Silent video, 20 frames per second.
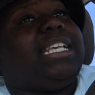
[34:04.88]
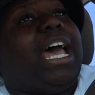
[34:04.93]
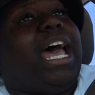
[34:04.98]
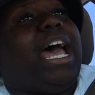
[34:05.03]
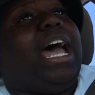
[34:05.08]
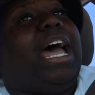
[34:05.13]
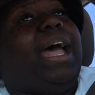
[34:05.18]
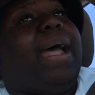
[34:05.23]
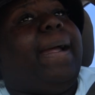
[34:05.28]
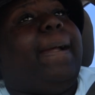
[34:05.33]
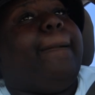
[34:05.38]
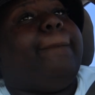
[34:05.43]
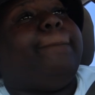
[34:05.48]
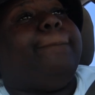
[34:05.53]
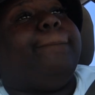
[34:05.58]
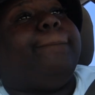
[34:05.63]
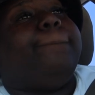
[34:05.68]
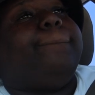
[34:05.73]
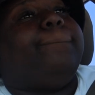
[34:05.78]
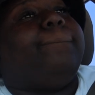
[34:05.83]

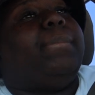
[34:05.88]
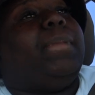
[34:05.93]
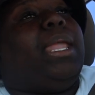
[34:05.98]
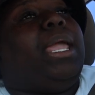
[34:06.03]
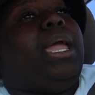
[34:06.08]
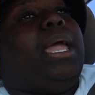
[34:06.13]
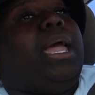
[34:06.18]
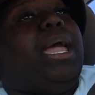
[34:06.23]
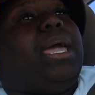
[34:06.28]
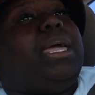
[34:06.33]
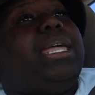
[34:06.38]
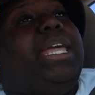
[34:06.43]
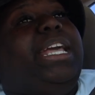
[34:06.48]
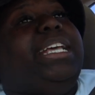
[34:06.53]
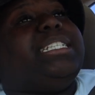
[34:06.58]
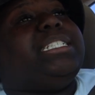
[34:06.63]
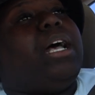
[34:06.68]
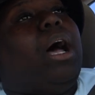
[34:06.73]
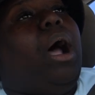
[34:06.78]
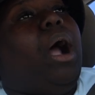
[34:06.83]
time,
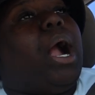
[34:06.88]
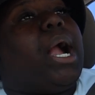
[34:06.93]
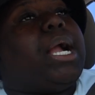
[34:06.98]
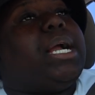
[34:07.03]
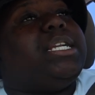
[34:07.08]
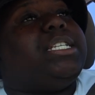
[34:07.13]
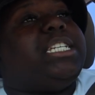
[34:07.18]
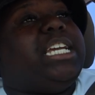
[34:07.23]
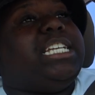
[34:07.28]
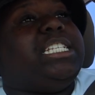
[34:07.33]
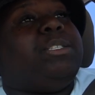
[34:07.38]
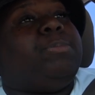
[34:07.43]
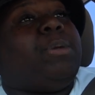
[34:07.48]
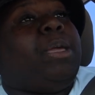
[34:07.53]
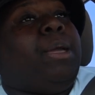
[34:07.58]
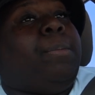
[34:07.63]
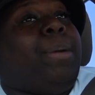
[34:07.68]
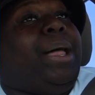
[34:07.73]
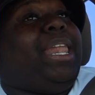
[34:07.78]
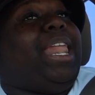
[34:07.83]
it's a hard adjustment
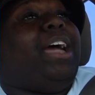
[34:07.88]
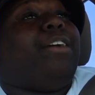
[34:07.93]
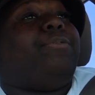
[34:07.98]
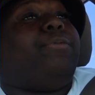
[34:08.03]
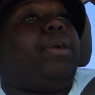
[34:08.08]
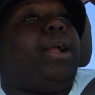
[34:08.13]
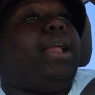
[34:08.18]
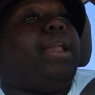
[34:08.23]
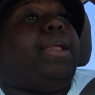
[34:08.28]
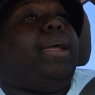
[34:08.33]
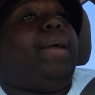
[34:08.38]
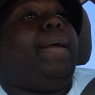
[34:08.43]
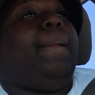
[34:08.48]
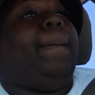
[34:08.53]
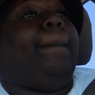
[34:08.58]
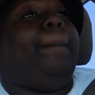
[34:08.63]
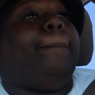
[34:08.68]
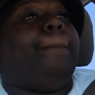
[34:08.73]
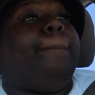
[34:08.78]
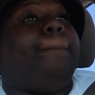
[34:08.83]
in my life right
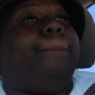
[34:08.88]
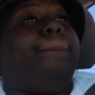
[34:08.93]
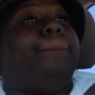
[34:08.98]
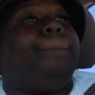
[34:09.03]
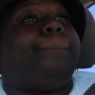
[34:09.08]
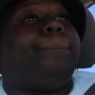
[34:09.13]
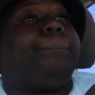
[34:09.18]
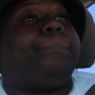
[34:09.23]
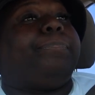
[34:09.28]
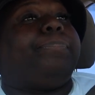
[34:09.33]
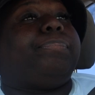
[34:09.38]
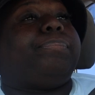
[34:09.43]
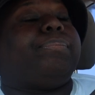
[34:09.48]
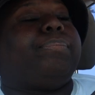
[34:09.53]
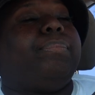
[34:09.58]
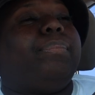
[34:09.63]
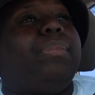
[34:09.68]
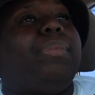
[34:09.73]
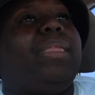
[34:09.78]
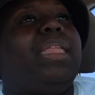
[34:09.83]
now.
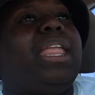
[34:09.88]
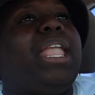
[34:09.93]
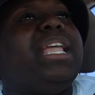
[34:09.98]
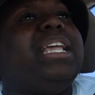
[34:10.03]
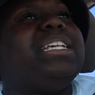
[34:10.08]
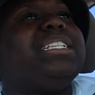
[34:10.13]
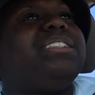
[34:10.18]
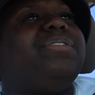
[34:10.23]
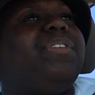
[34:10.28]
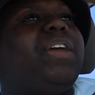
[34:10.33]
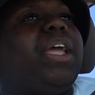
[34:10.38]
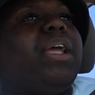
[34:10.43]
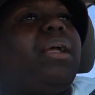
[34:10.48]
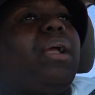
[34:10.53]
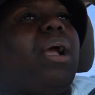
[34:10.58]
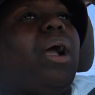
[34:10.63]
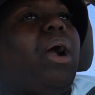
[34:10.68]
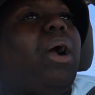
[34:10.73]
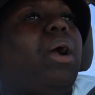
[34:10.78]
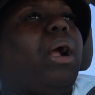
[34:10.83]
It's
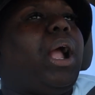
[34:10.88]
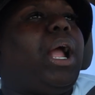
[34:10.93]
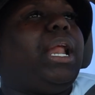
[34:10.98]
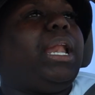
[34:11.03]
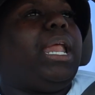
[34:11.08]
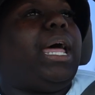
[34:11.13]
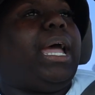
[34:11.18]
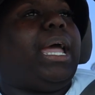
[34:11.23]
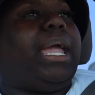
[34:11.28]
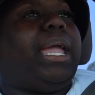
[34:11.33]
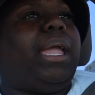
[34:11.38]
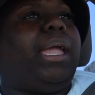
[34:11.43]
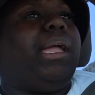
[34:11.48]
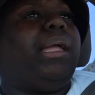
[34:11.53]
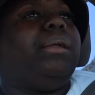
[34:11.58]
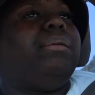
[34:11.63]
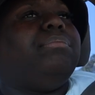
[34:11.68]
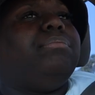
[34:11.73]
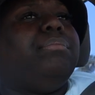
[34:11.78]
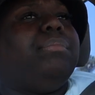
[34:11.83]
very hard. Like
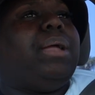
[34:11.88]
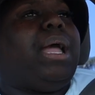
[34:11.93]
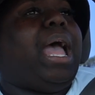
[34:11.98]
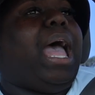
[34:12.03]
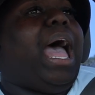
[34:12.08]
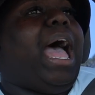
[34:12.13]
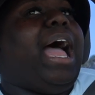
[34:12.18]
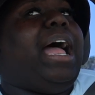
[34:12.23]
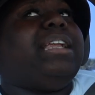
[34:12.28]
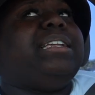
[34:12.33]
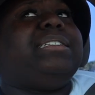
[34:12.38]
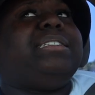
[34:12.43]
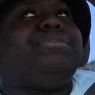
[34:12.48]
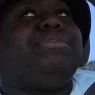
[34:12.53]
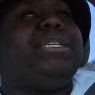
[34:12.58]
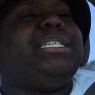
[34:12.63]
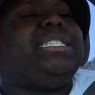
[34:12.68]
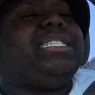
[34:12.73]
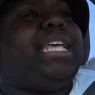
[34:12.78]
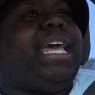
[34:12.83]
I just
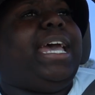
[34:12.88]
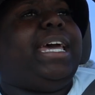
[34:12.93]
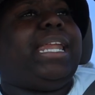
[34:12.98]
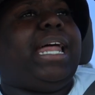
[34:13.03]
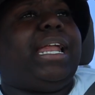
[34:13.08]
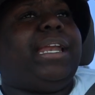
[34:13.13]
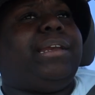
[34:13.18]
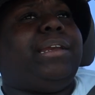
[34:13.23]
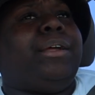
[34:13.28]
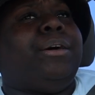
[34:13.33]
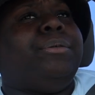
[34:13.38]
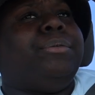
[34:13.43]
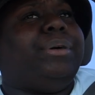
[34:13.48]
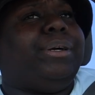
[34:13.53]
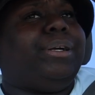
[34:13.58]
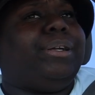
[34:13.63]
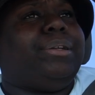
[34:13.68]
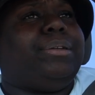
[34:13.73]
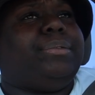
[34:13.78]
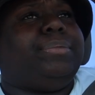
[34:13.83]
be sad out of
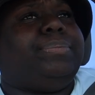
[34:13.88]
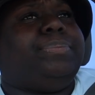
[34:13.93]
nowhere